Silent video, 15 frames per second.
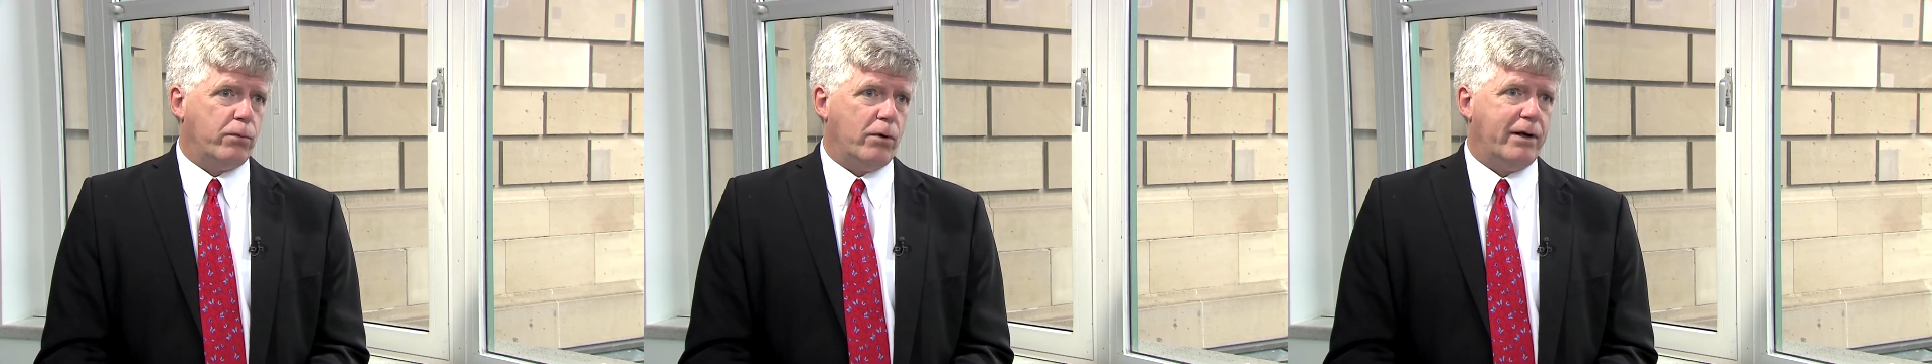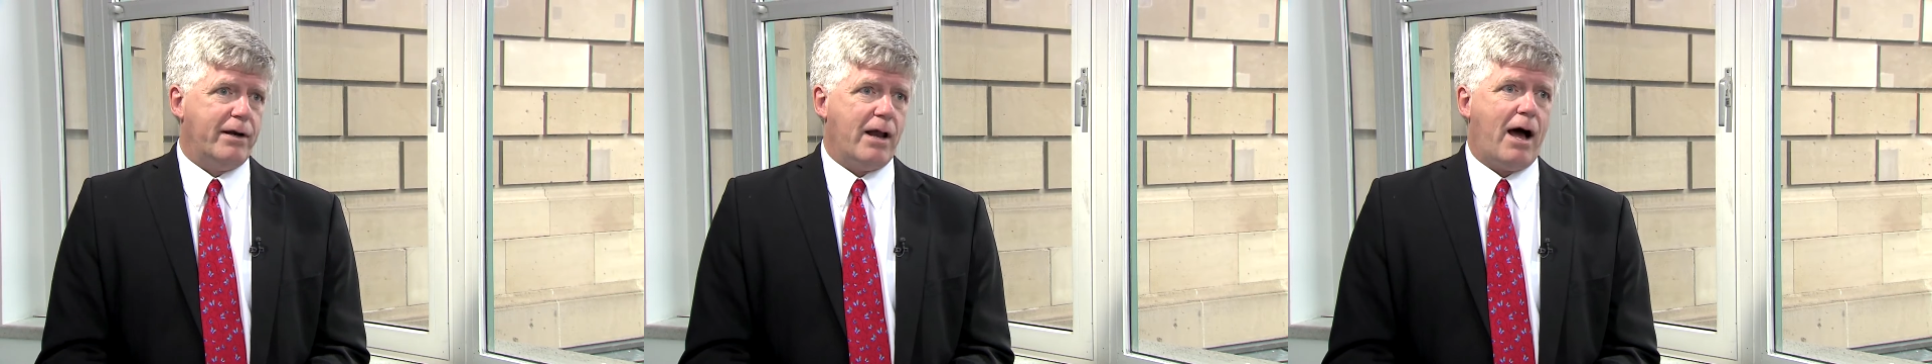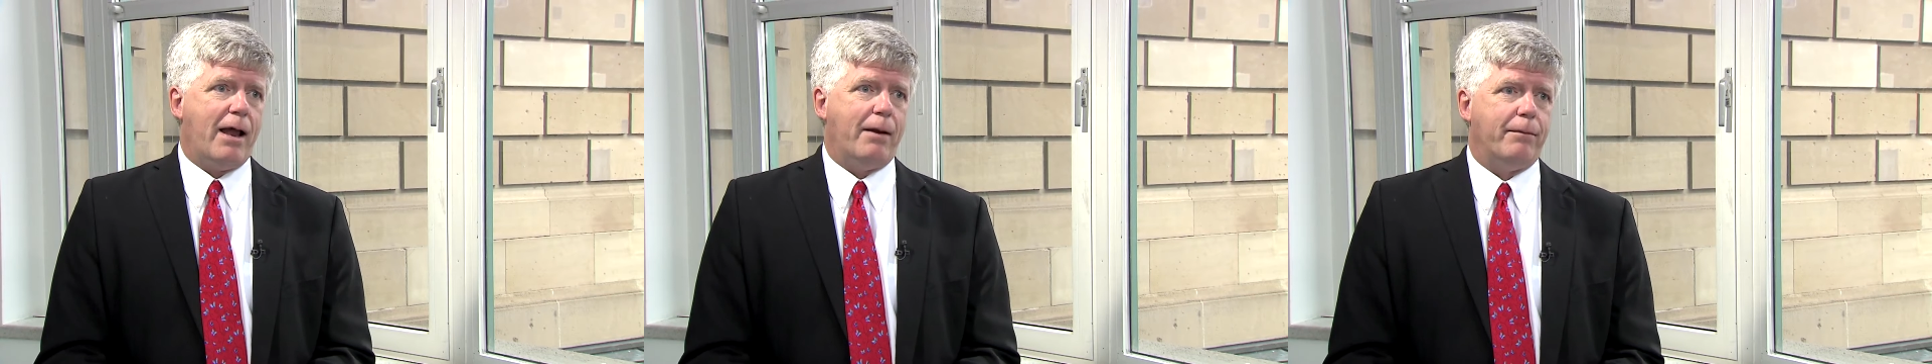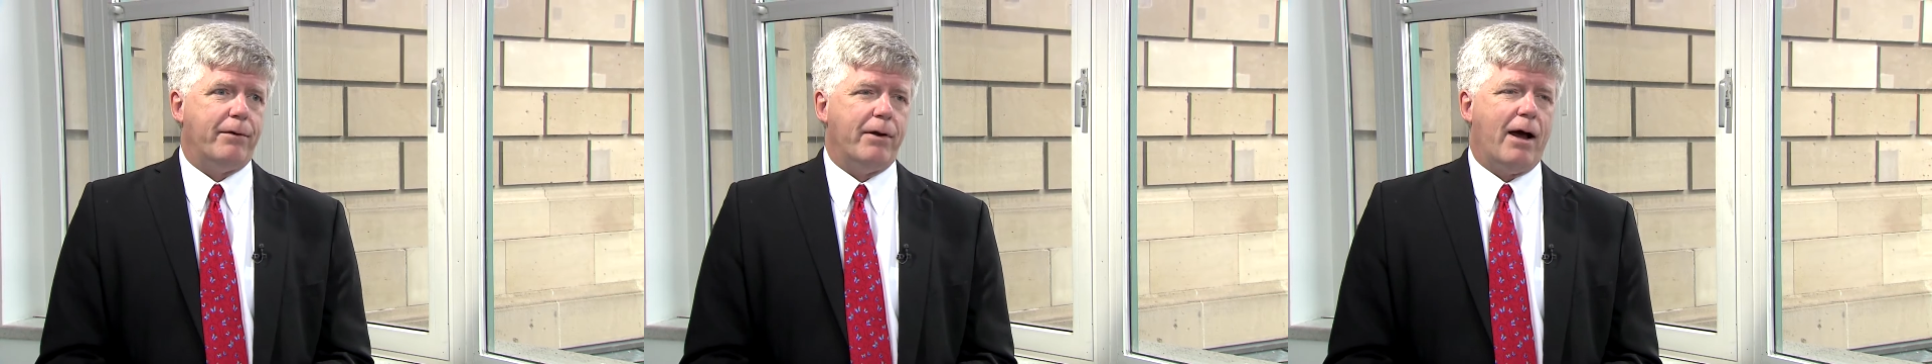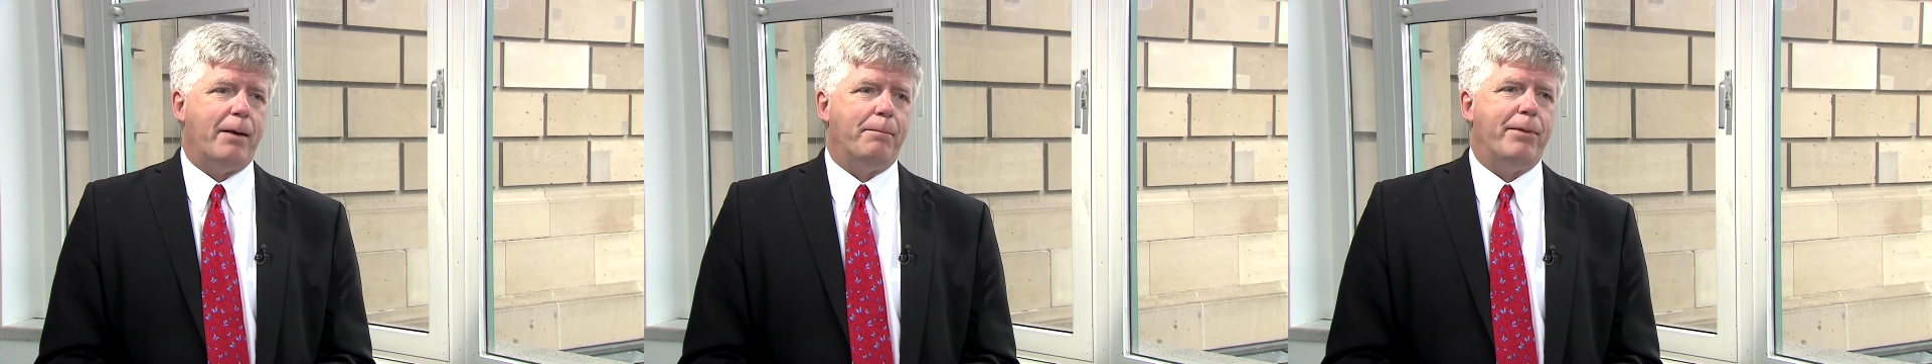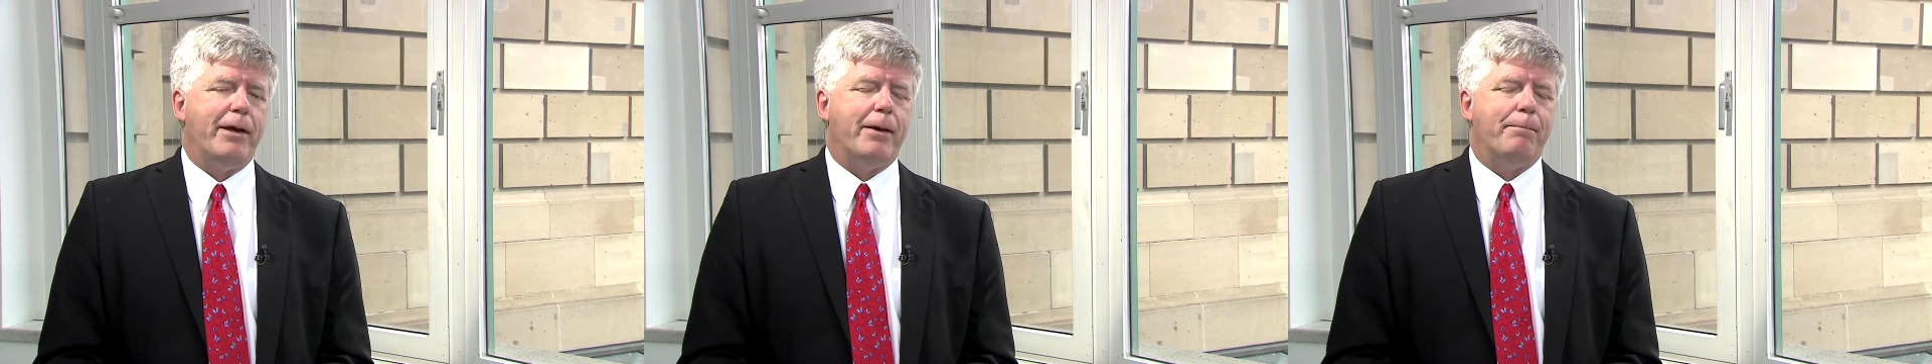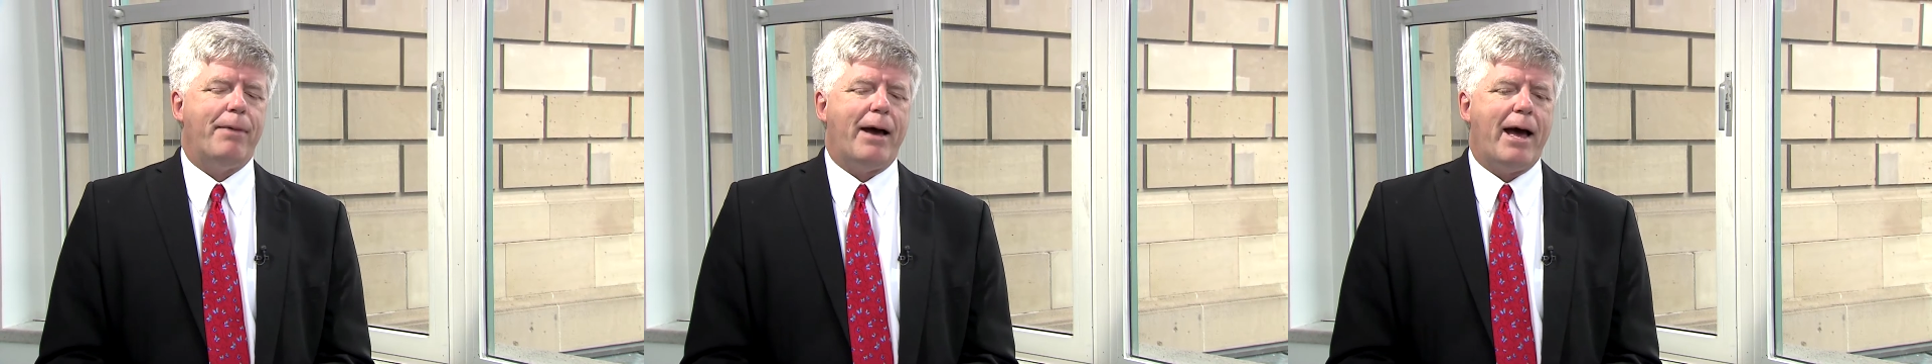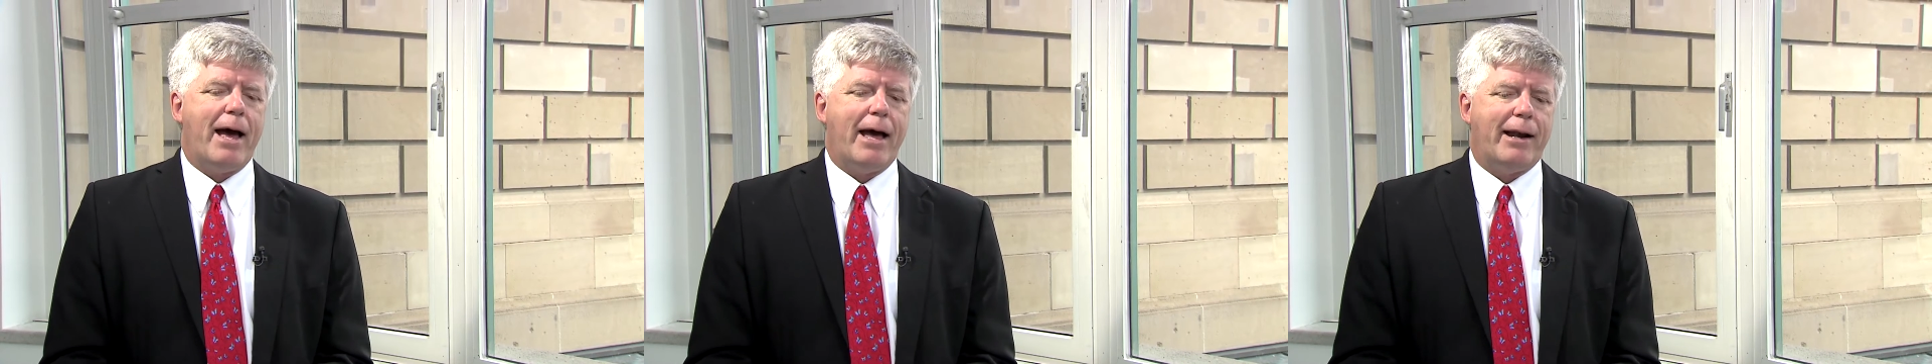would not be a
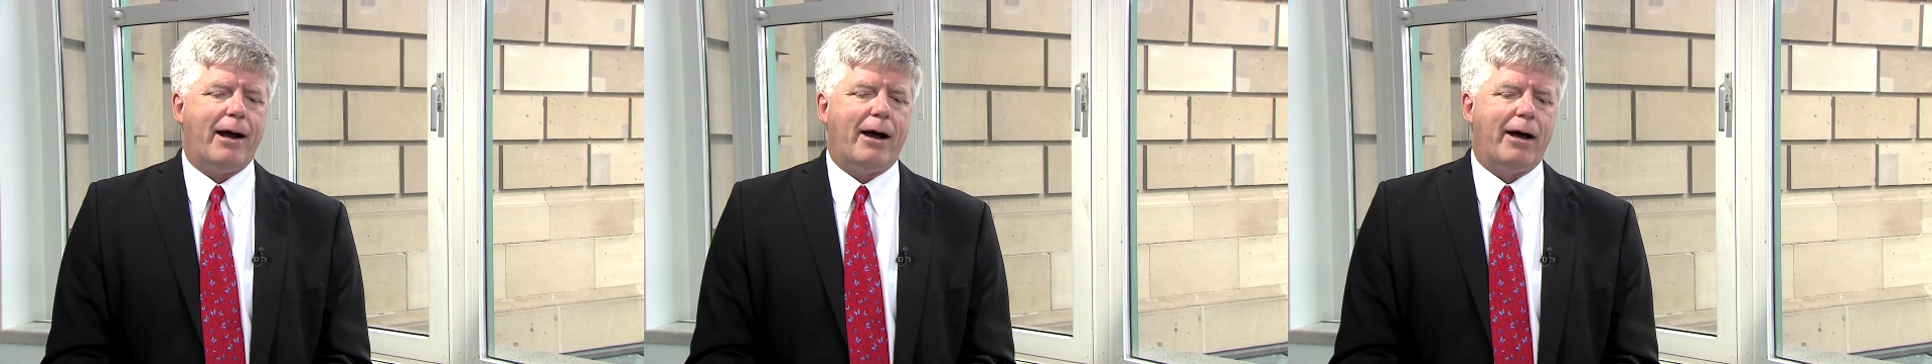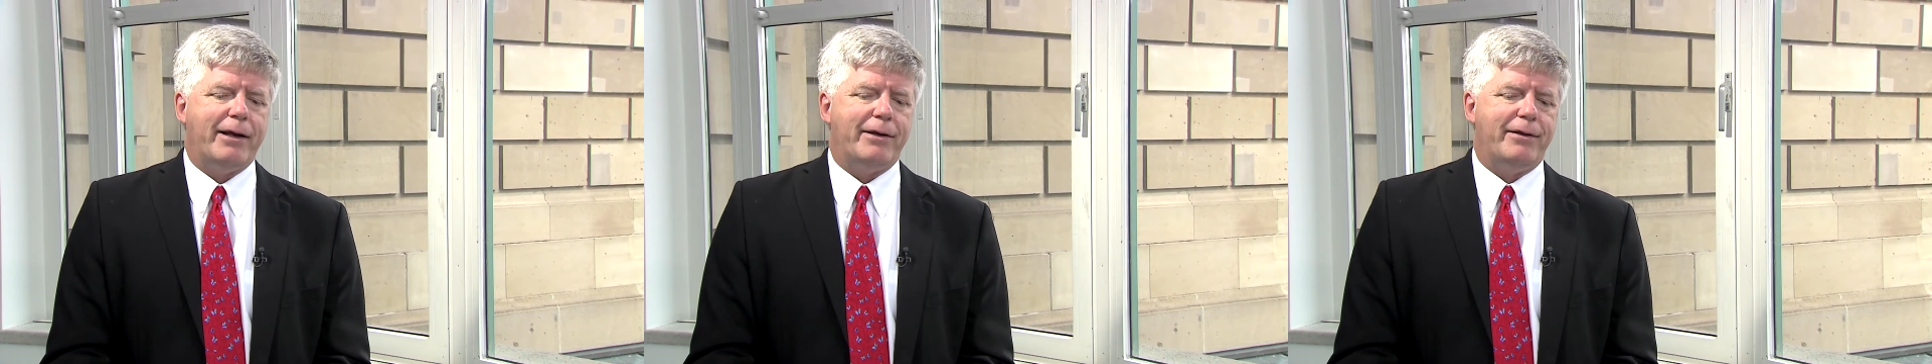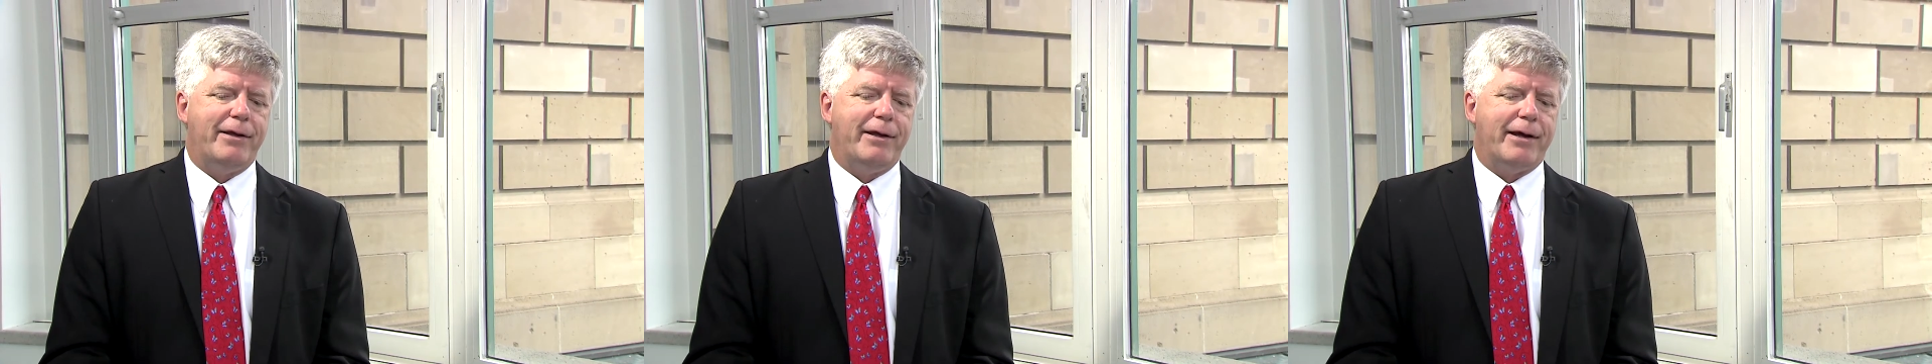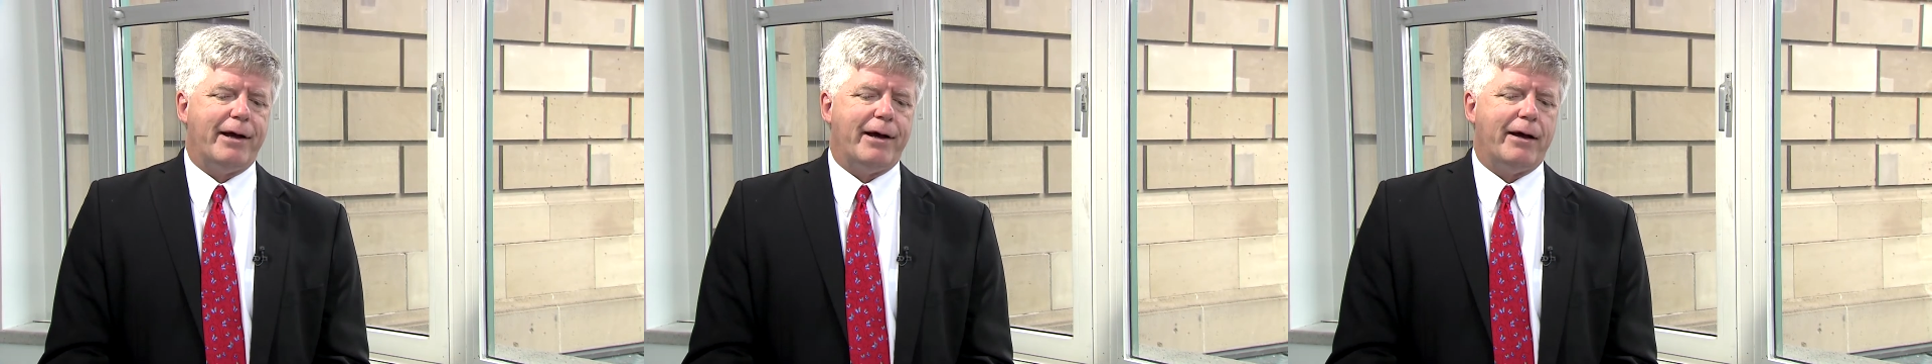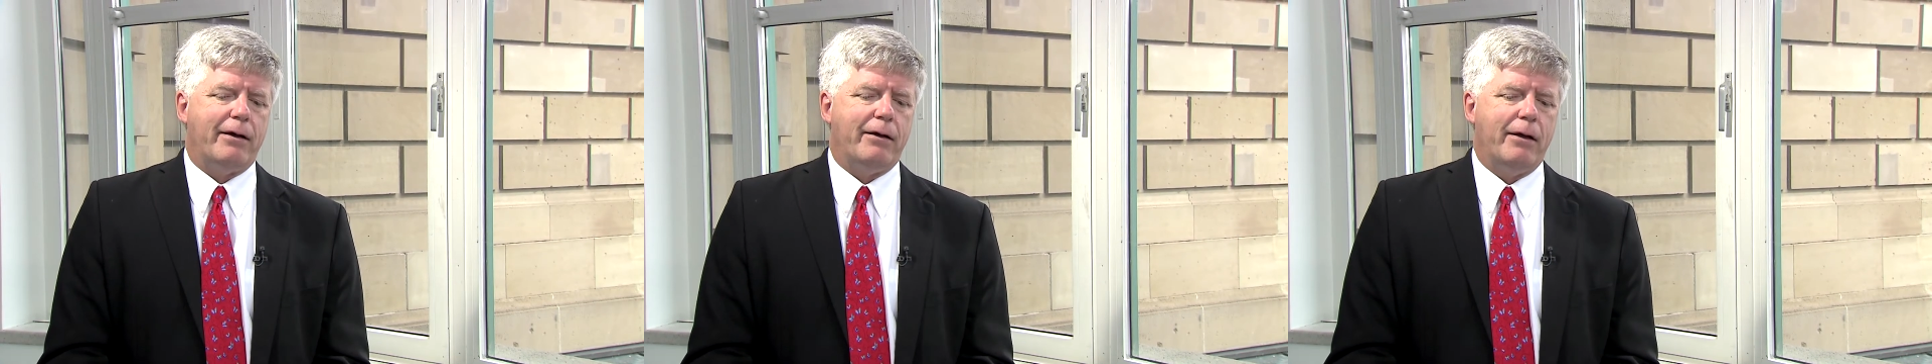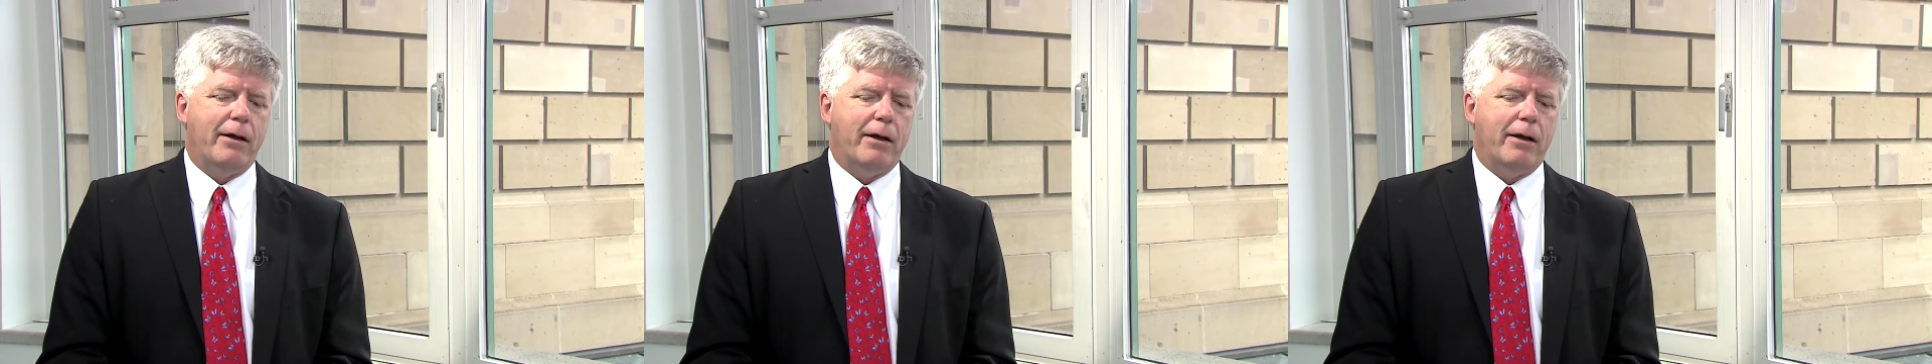bad idea.